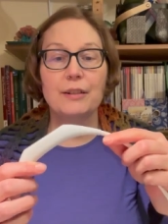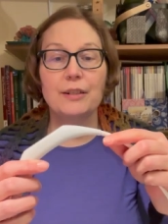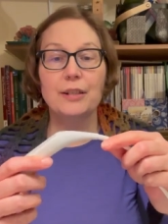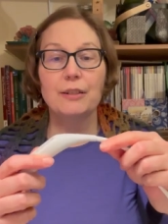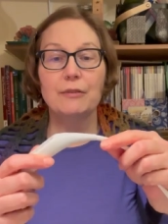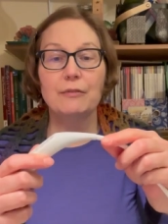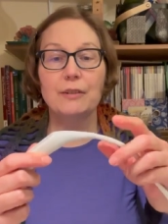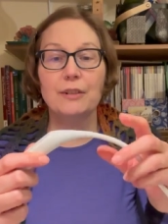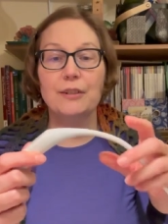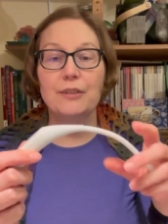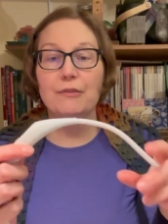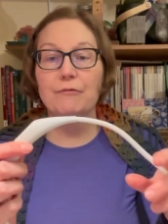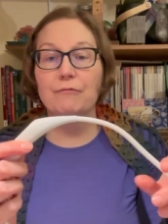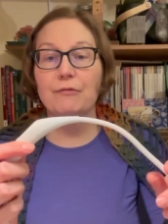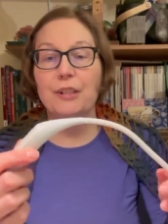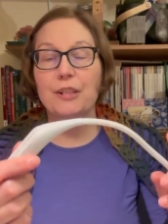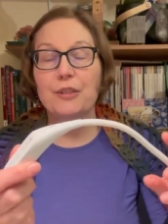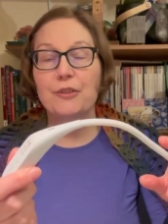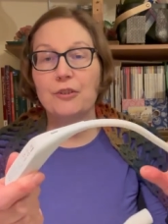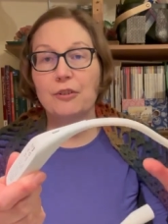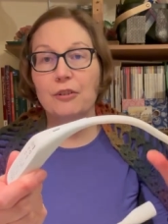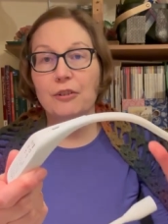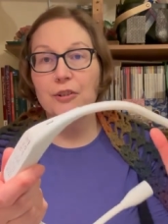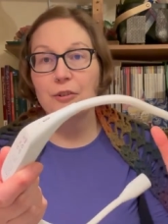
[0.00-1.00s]
it's
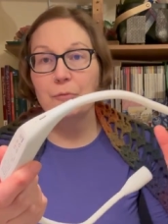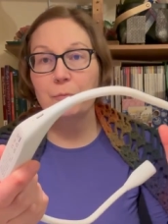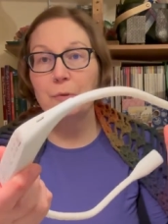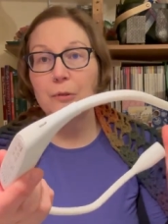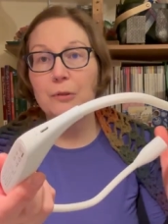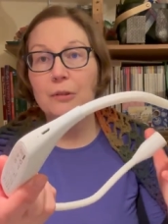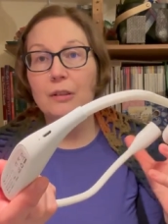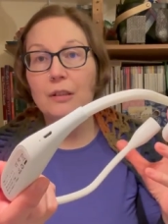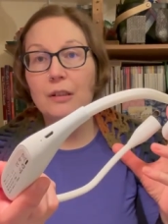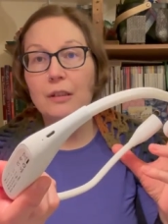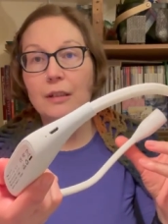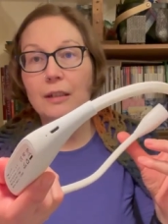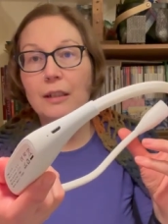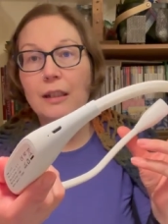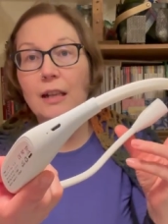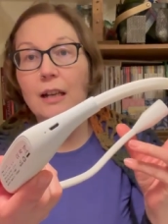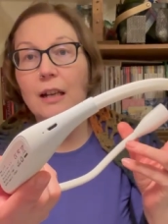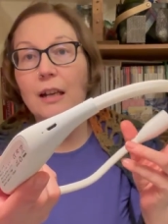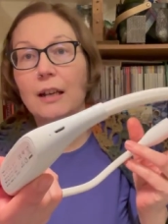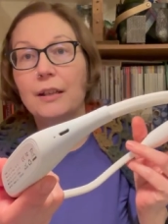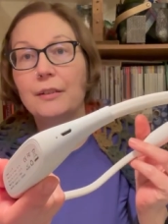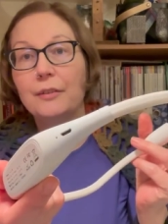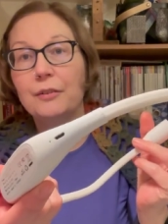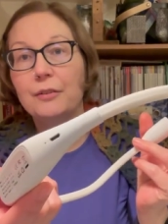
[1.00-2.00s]
rechargeable,
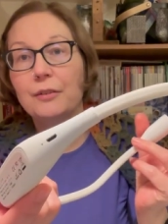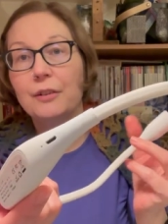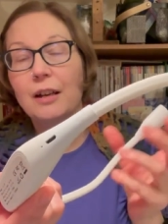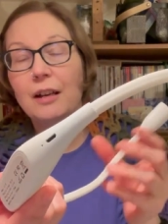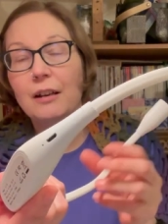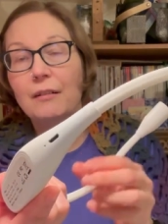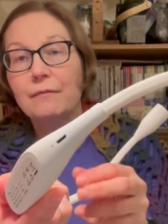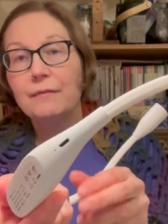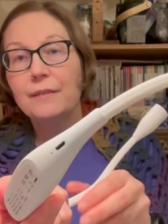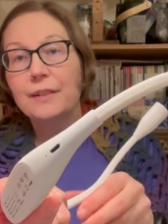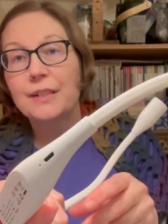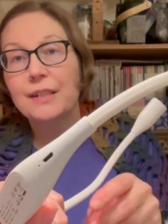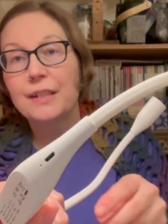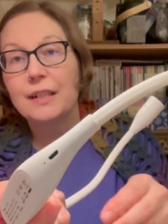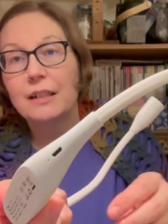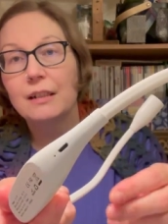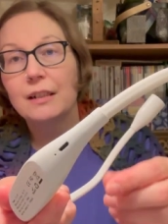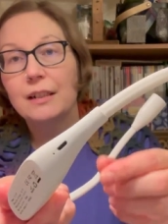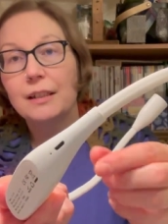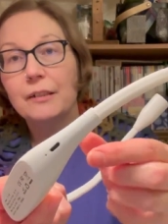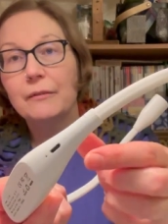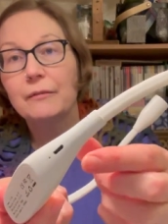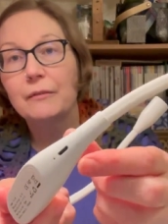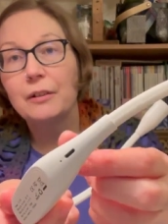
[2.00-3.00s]
and you have this
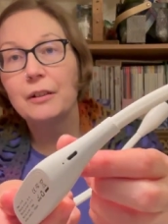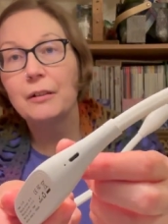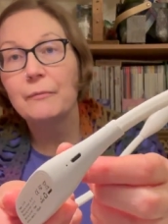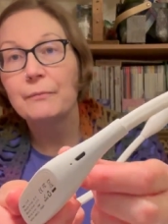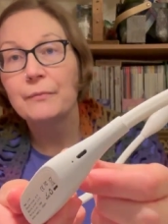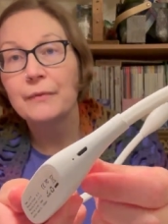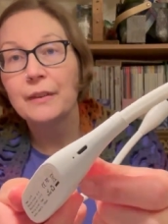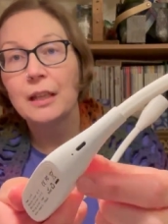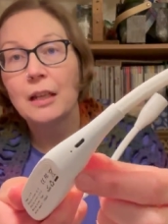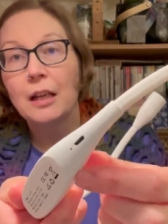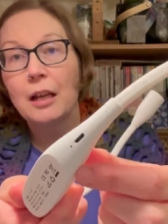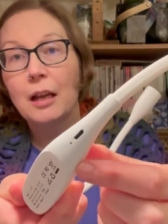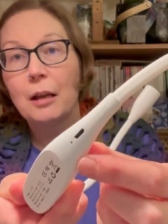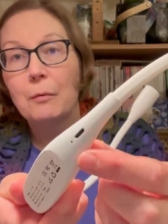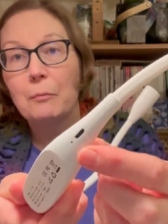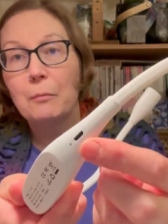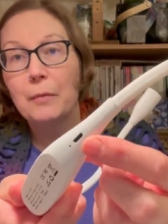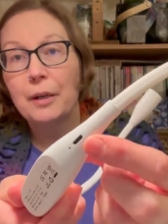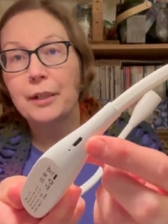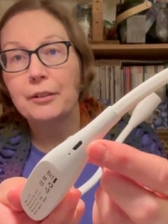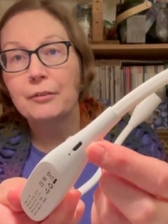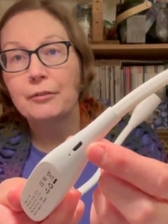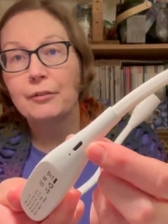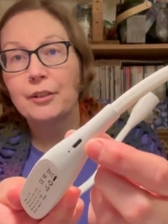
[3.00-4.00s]
kind of a
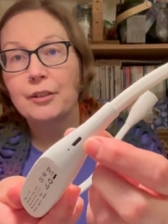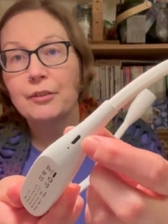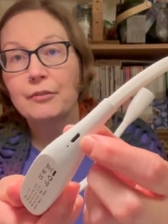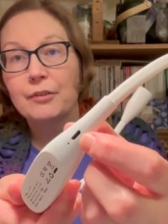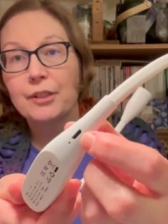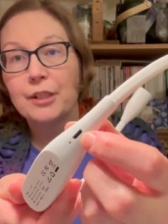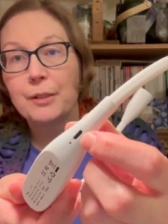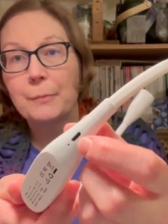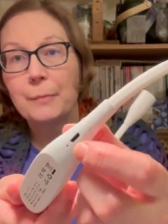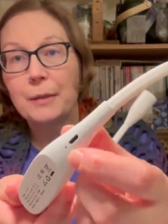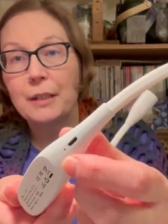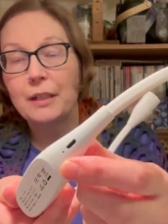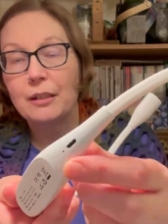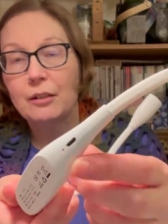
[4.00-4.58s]
micro USB